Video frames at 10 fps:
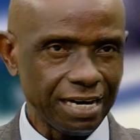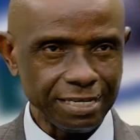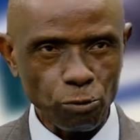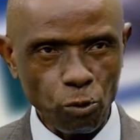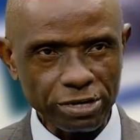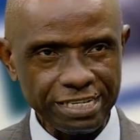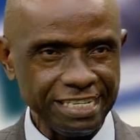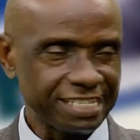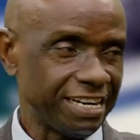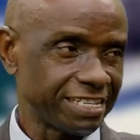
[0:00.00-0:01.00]
the world
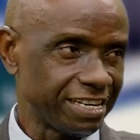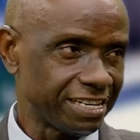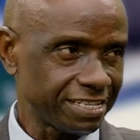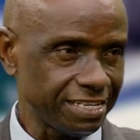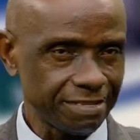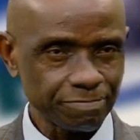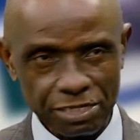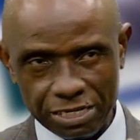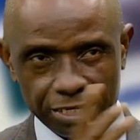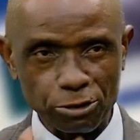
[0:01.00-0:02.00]
international,
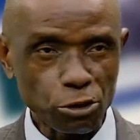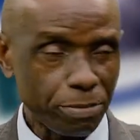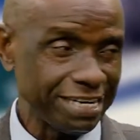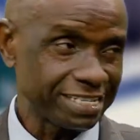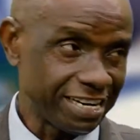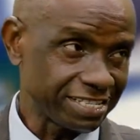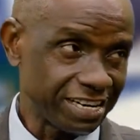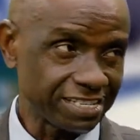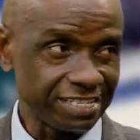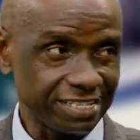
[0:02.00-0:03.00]
the global
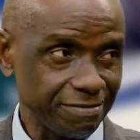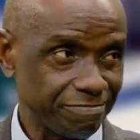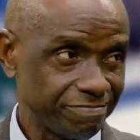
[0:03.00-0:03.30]
international system.